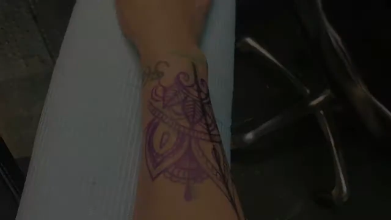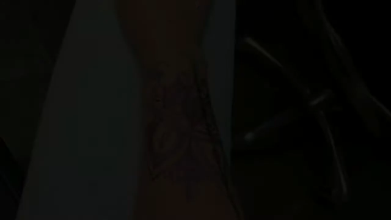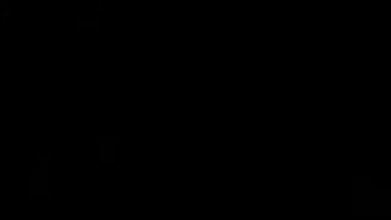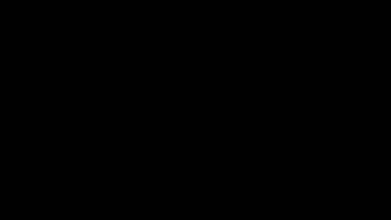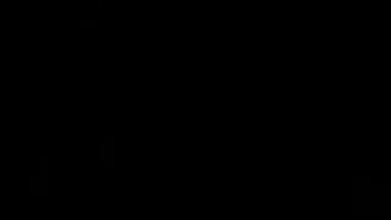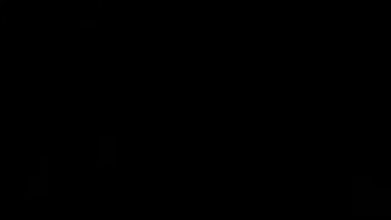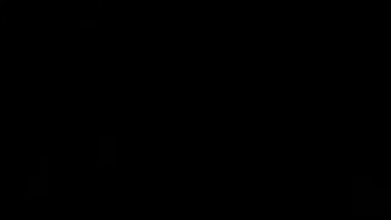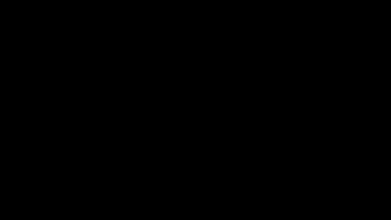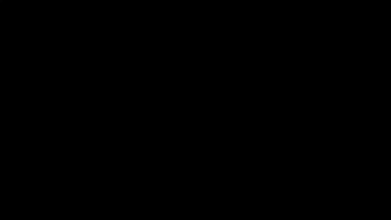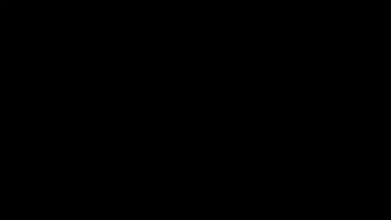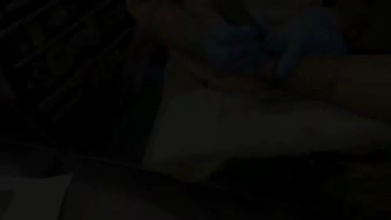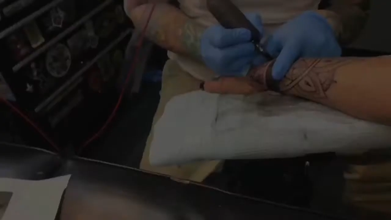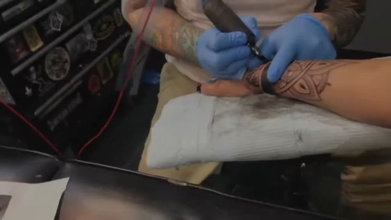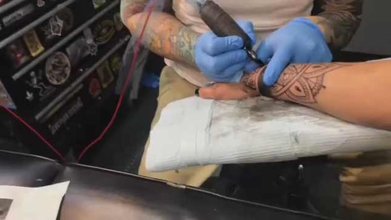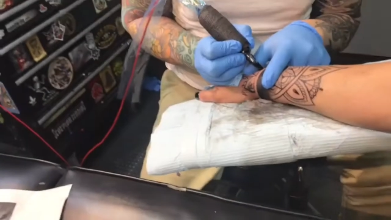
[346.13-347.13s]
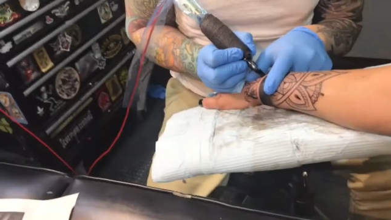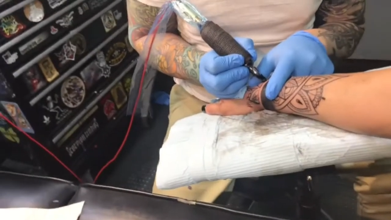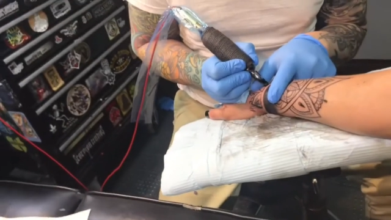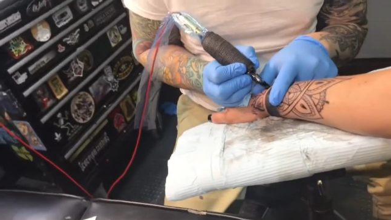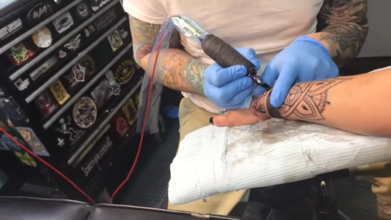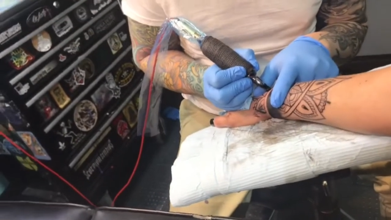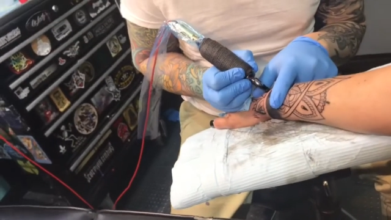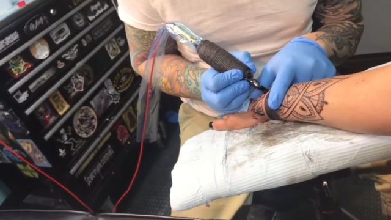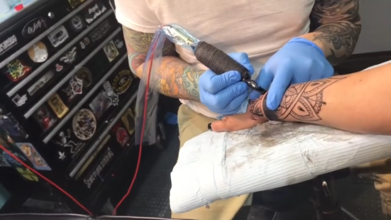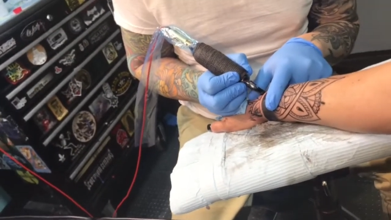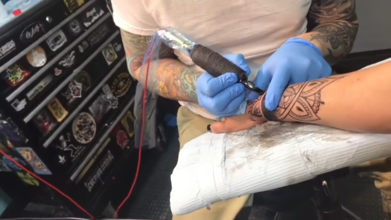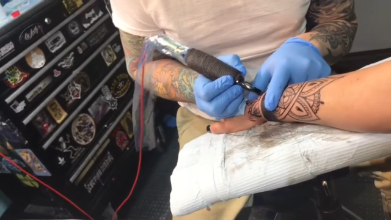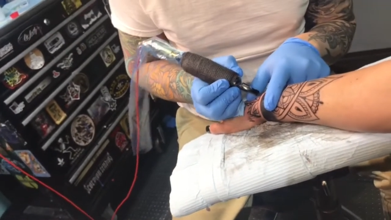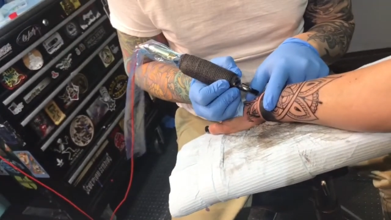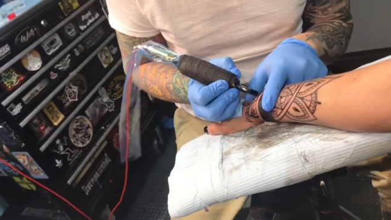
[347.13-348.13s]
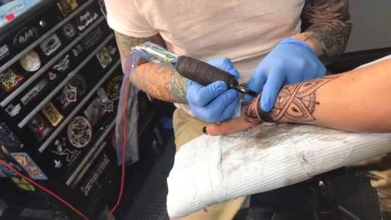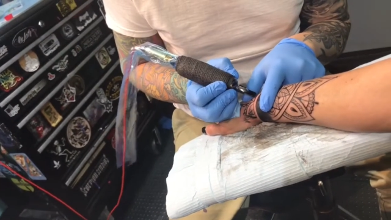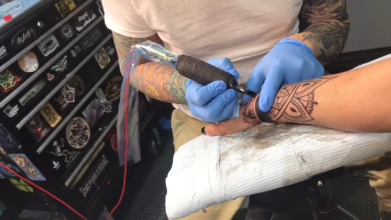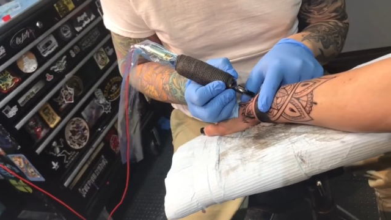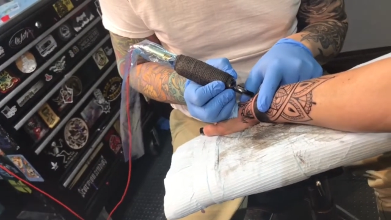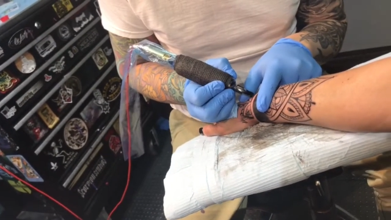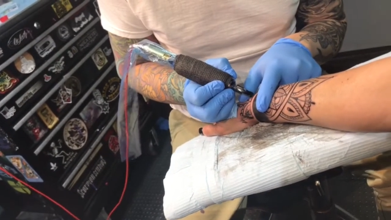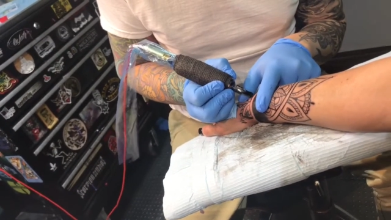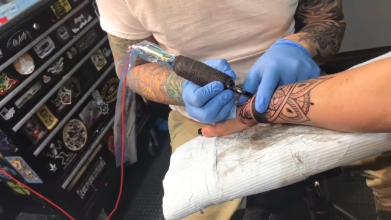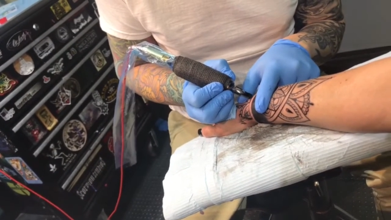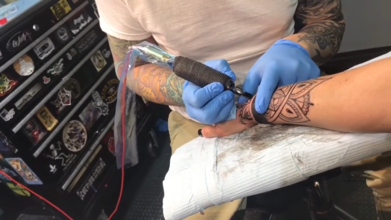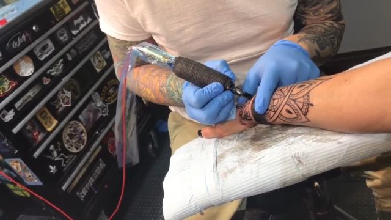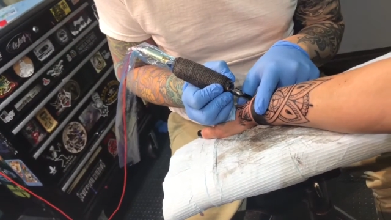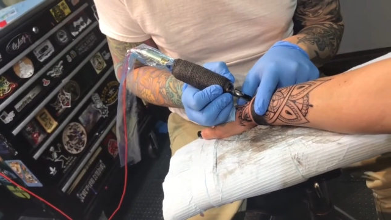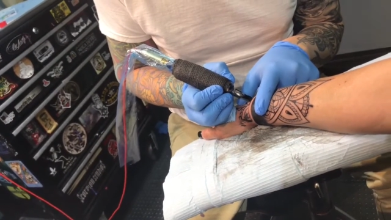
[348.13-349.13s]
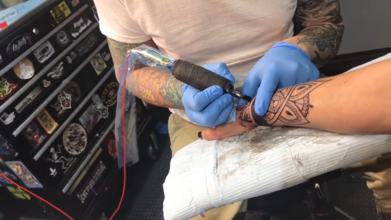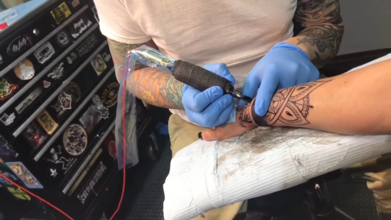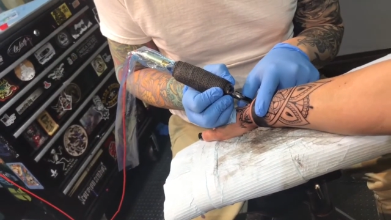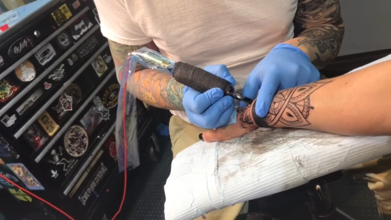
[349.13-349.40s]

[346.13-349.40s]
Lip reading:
No face is visible, so there are no lips to read.